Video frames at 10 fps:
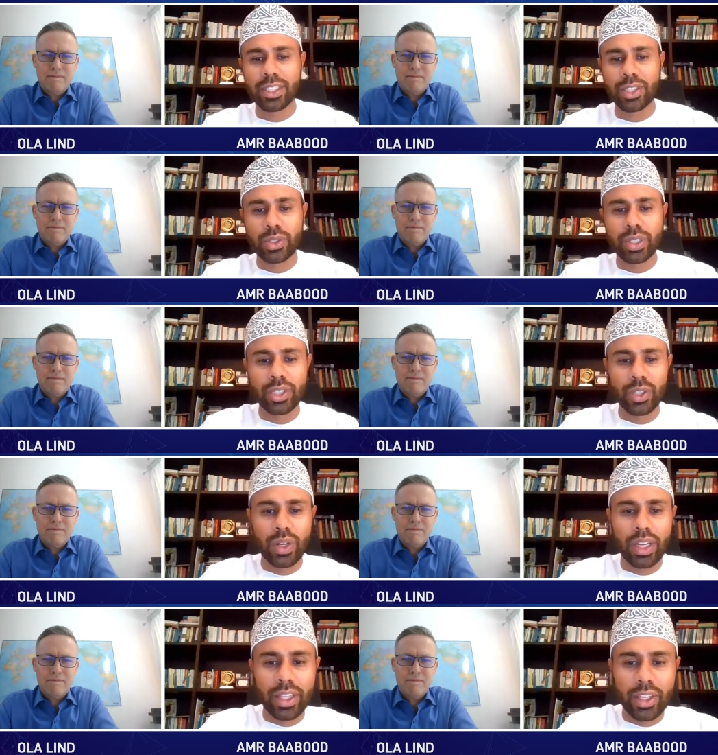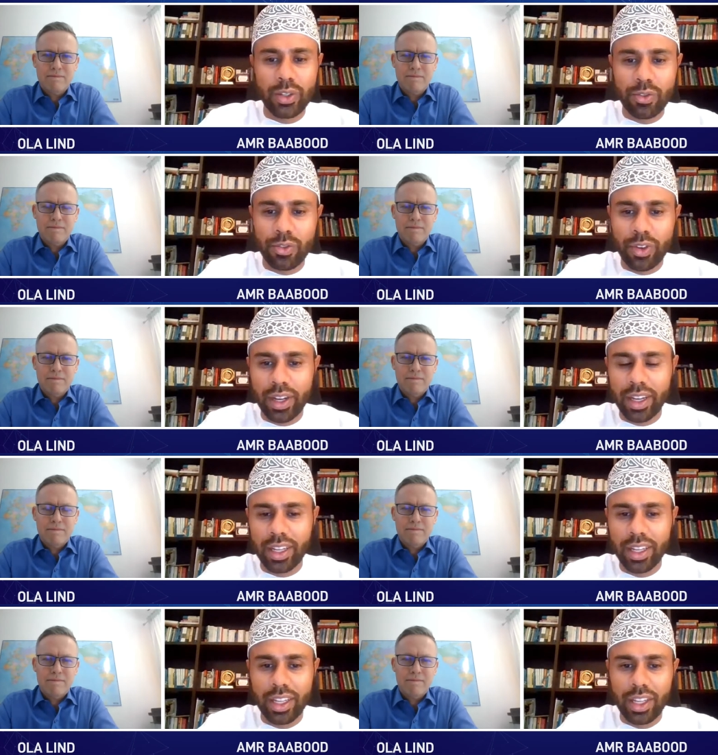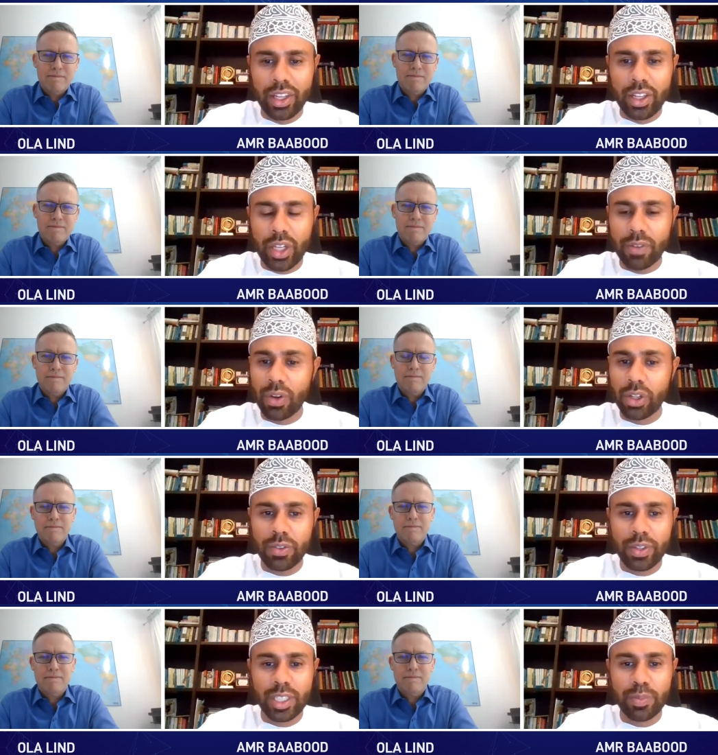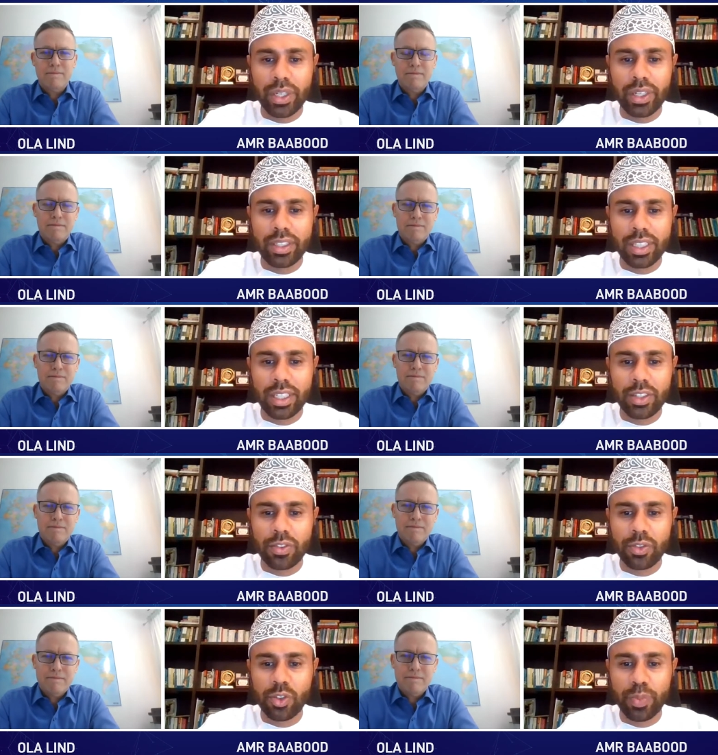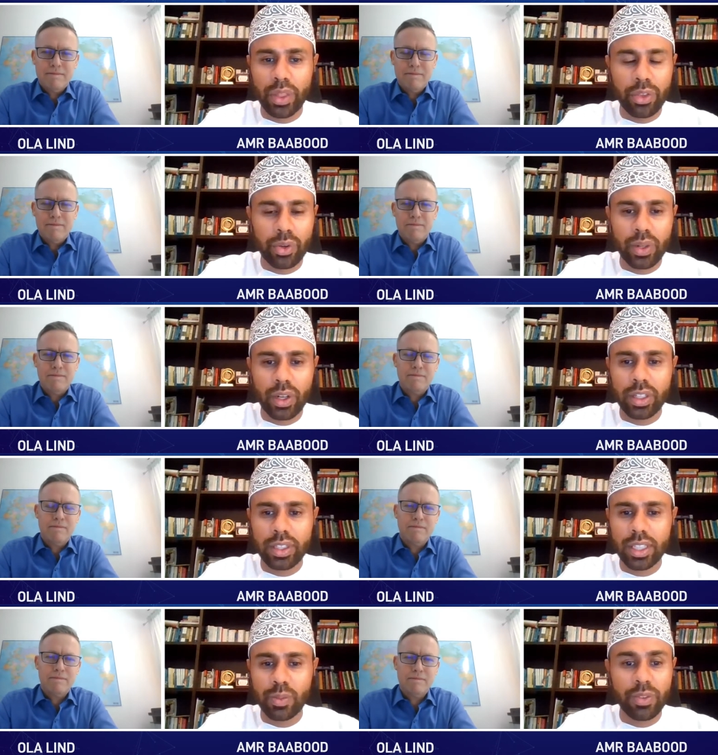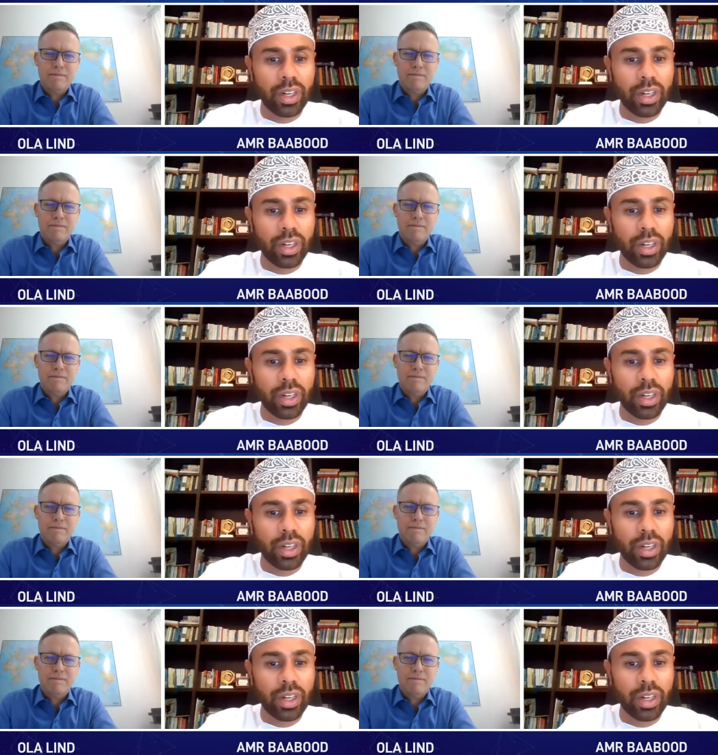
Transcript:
Speaker 1: industry. So I think you've uh, you have a lot of experience and you've, you've been through a lot, and we're